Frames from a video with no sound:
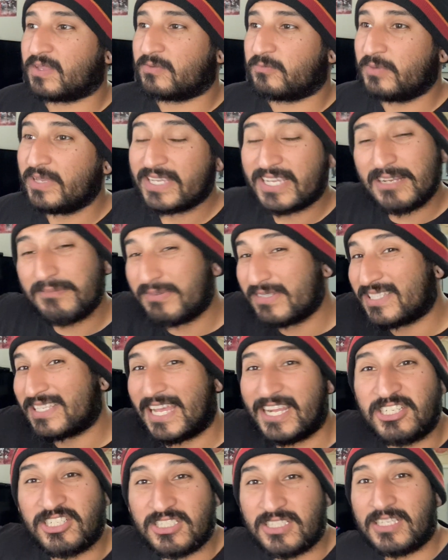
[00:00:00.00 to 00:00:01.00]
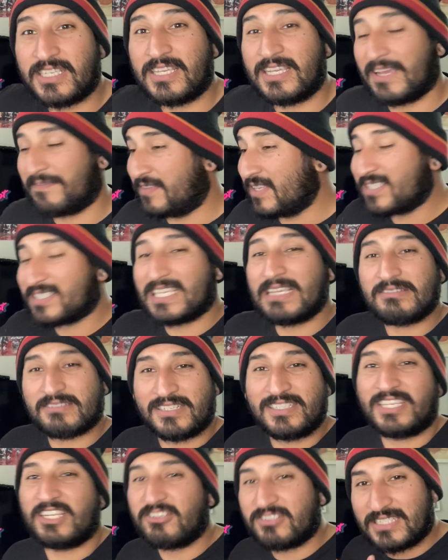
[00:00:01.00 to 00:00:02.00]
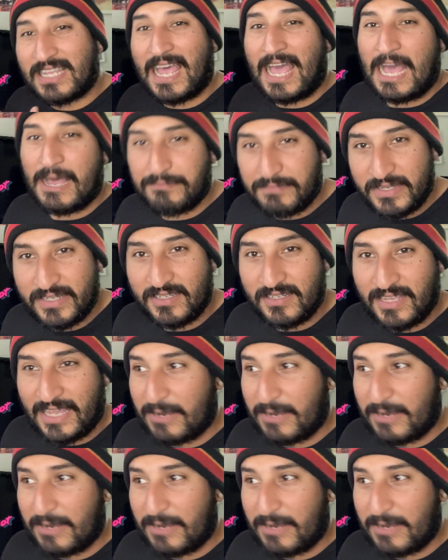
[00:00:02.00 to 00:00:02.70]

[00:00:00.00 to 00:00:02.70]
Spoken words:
We could potentially, if this case continues to happen